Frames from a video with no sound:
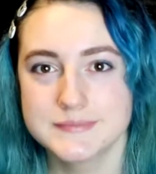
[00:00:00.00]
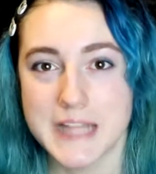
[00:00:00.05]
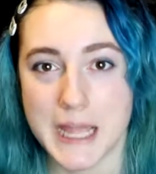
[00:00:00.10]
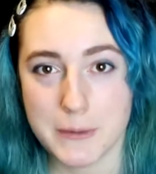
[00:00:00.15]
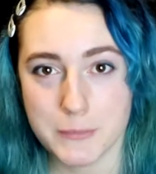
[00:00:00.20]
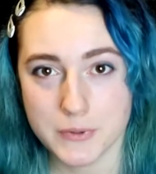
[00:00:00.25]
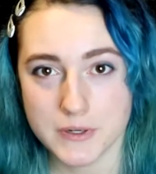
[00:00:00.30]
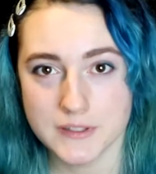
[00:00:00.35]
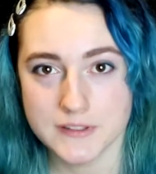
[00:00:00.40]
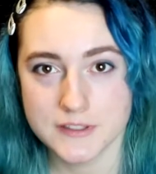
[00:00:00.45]

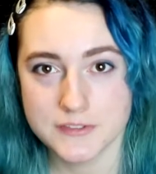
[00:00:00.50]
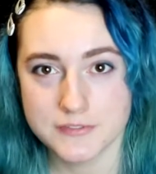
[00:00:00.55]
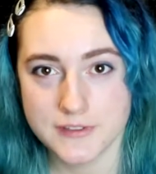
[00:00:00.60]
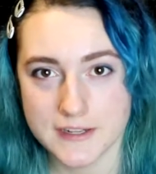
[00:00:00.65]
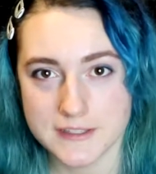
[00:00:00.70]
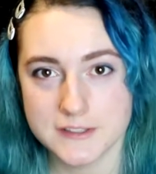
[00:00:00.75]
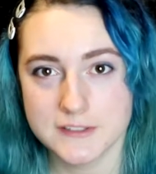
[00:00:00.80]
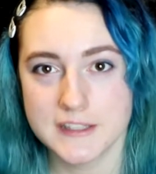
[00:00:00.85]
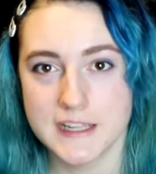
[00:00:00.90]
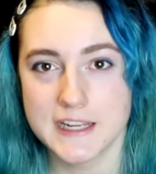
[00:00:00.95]
Now we're on the
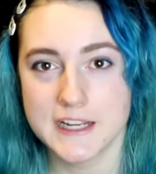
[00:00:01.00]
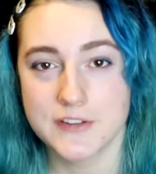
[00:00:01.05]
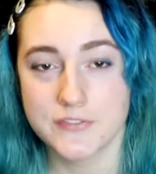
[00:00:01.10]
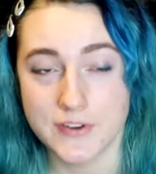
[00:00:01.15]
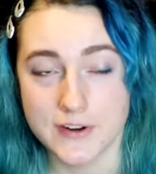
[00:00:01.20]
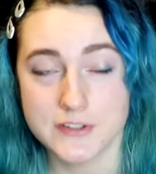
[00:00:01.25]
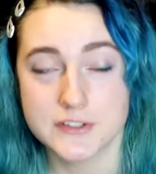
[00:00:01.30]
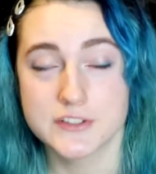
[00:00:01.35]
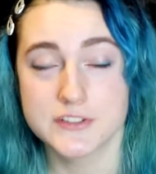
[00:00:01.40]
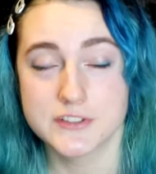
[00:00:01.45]
final leg
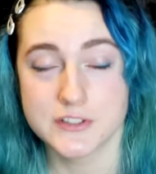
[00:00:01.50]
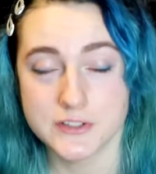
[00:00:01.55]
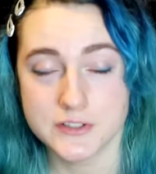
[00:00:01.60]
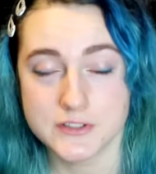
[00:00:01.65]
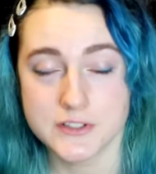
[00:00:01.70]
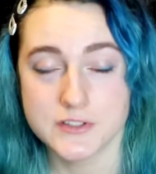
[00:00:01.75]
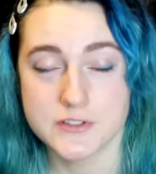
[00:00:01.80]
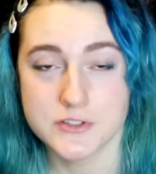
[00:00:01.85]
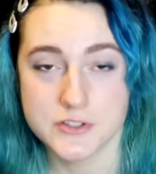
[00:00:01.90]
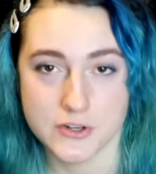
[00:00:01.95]
of our
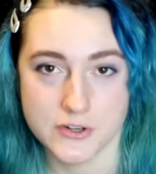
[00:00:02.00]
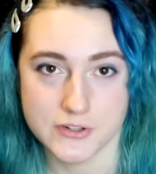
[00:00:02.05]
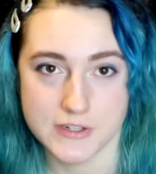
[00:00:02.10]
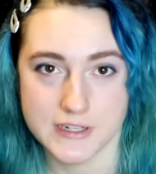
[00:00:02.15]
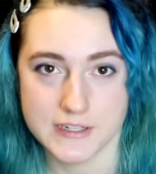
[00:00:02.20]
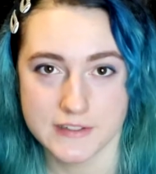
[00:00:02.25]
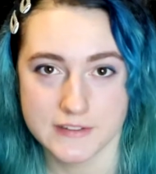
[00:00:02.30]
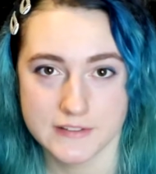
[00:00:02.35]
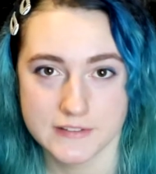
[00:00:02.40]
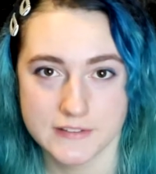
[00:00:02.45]
dessert
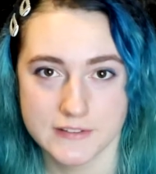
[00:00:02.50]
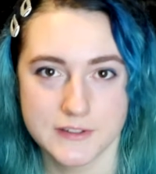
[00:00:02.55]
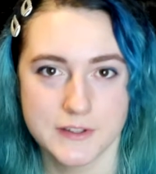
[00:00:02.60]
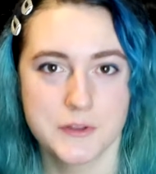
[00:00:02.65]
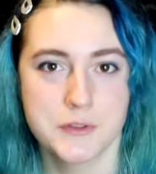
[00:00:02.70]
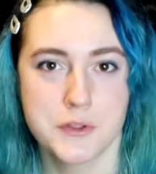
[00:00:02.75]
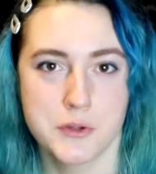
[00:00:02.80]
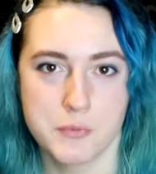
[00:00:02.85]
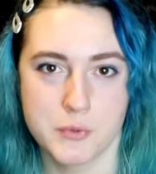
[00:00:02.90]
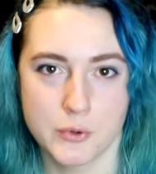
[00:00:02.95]
journey,
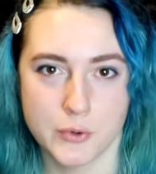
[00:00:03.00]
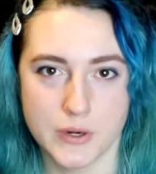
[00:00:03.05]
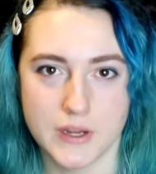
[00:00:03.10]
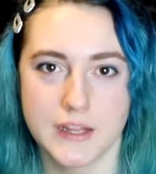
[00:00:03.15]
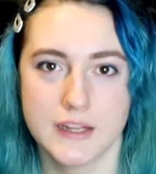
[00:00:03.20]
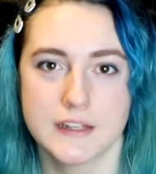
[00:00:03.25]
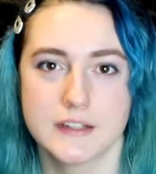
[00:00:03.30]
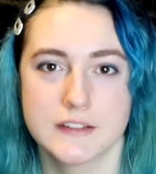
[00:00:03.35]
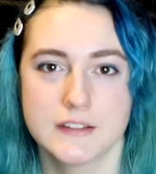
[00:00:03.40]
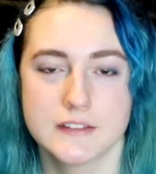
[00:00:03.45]
the
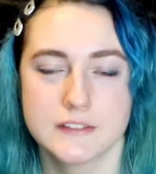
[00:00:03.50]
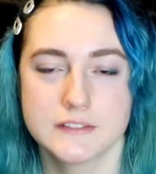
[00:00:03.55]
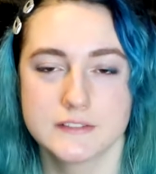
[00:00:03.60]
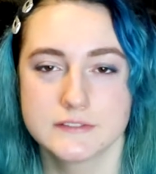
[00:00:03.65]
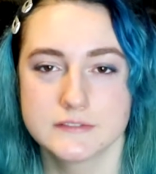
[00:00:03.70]
meringue.